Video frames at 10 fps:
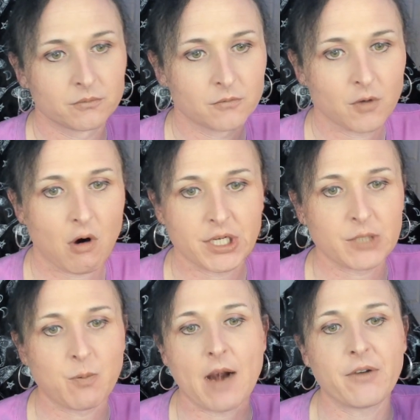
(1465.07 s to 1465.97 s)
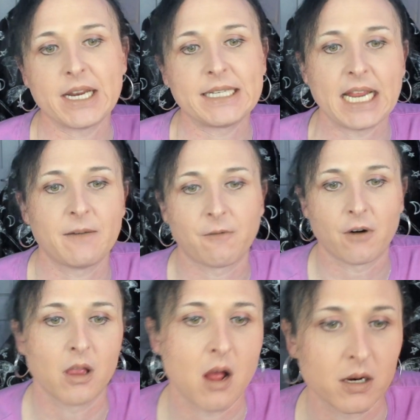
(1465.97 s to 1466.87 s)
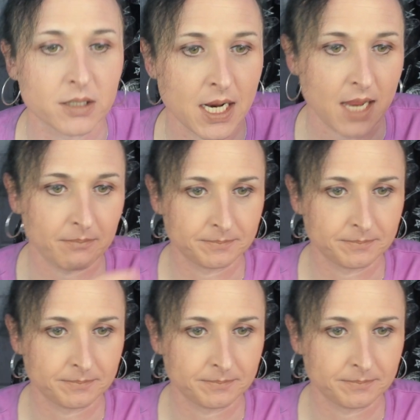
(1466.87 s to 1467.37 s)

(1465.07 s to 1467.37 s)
or just whatever you did for a long time.